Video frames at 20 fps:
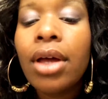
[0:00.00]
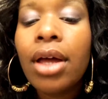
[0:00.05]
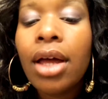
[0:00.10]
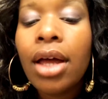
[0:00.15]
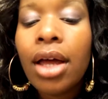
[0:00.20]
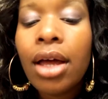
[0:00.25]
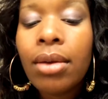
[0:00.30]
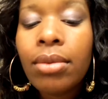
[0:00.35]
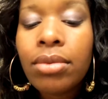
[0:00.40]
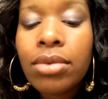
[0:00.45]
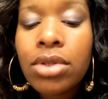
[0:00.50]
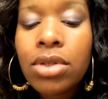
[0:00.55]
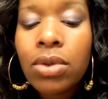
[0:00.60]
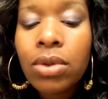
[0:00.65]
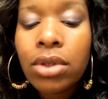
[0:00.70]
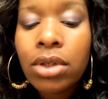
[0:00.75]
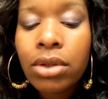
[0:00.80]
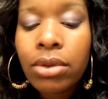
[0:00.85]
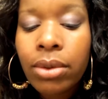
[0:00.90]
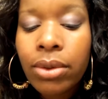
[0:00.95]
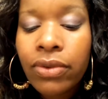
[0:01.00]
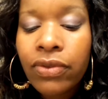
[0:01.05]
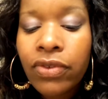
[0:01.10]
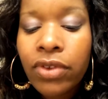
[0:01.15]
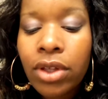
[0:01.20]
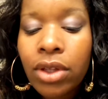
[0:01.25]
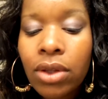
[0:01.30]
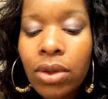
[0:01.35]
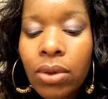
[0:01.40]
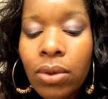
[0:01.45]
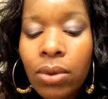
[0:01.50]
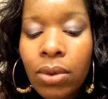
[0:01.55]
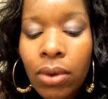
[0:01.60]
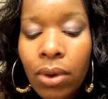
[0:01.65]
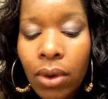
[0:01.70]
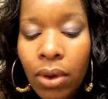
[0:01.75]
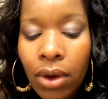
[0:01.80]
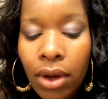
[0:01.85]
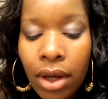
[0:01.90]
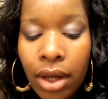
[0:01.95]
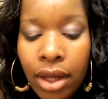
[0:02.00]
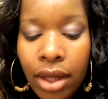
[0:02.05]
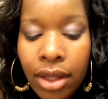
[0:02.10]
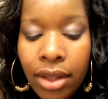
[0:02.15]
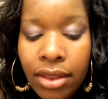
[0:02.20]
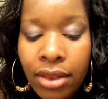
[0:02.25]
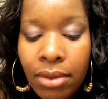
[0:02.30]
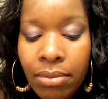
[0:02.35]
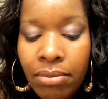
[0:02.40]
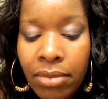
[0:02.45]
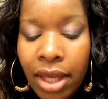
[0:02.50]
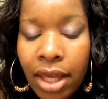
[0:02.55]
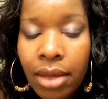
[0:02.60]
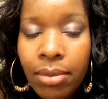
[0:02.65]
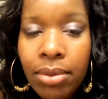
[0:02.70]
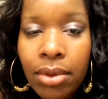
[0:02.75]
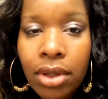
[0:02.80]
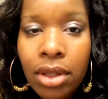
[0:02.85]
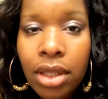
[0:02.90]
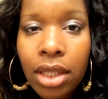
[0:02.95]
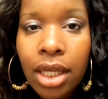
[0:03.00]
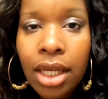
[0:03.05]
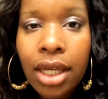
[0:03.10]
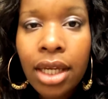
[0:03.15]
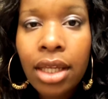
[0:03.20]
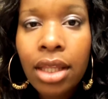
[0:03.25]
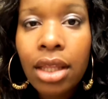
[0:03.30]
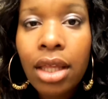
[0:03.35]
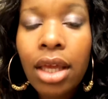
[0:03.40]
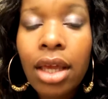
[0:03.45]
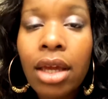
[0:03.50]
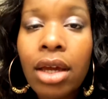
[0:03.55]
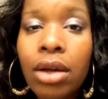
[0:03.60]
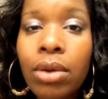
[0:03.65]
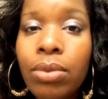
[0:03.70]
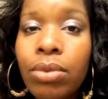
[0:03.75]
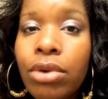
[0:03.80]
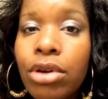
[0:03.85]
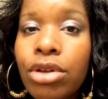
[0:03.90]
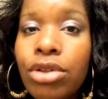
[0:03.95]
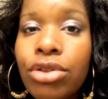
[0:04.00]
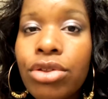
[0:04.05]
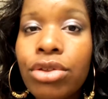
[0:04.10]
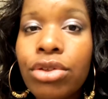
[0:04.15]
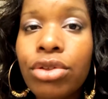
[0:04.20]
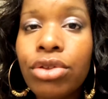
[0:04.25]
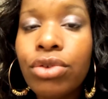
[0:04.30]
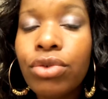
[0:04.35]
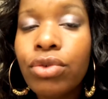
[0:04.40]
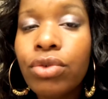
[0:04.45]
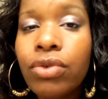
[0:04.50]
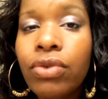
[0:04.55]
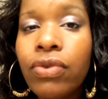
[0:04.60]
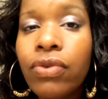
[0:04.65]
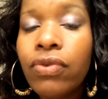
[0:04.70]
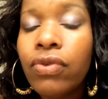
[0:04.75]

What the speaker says: I'm doing a review on the Maybelline Airbrush Nude